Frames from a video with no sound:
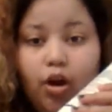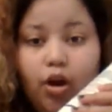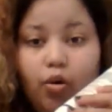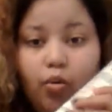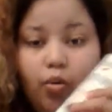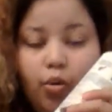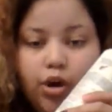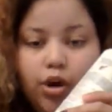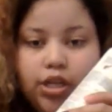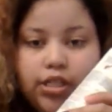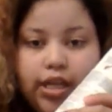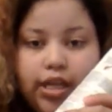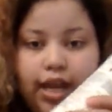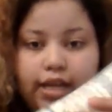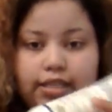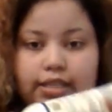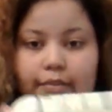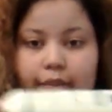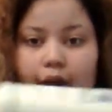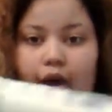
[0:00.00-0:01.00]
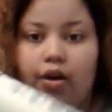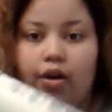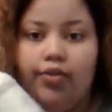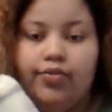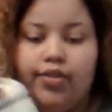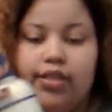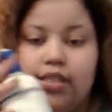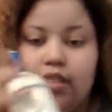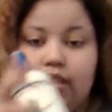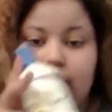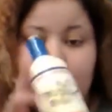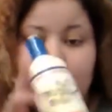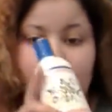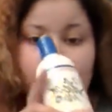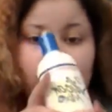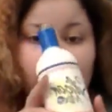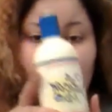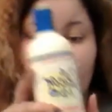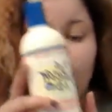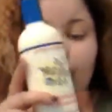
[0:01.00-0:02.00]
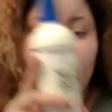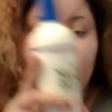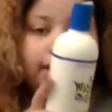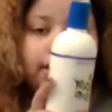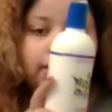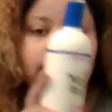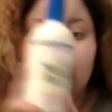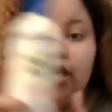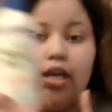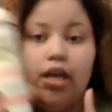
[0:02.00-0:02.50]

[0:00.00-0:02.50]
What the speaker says: quarter size amount of the silicone mix